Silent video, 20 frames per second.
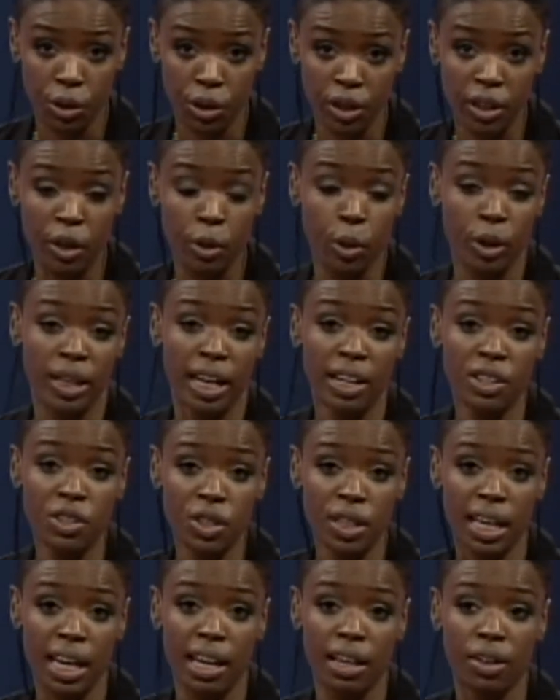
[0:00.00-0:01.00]
or an
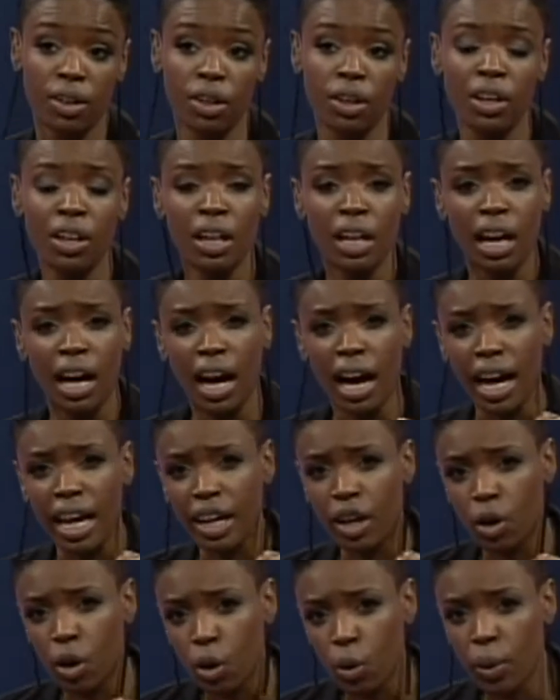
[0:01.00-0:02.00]
educator,
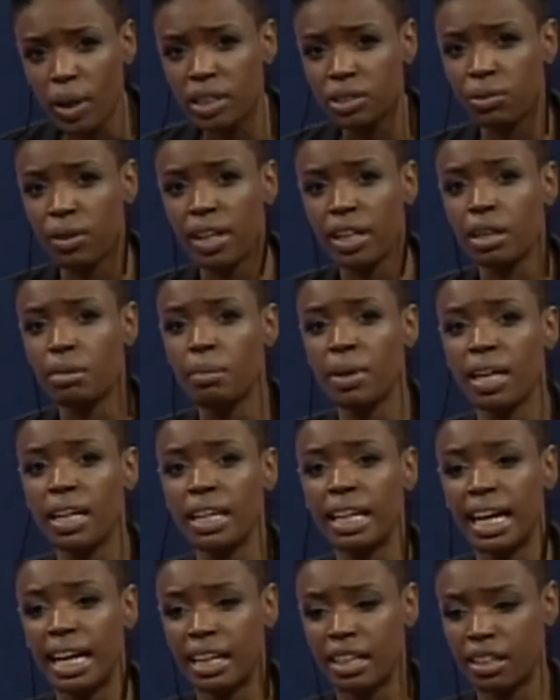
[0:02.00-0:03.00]
I always
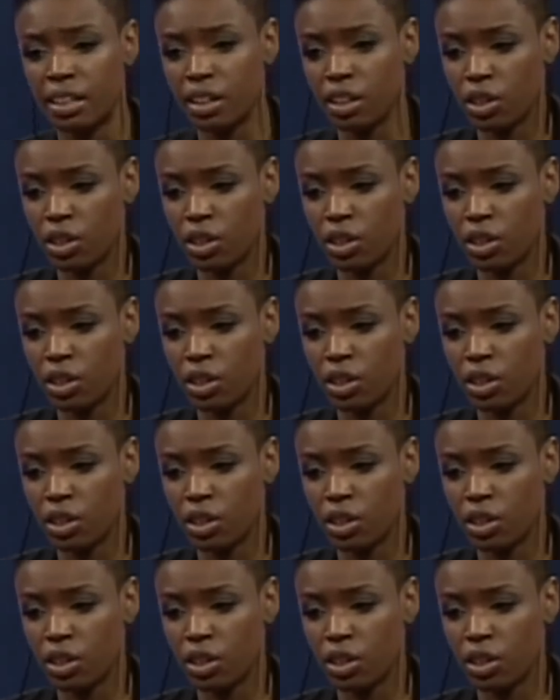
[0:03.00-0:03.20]
recommend that,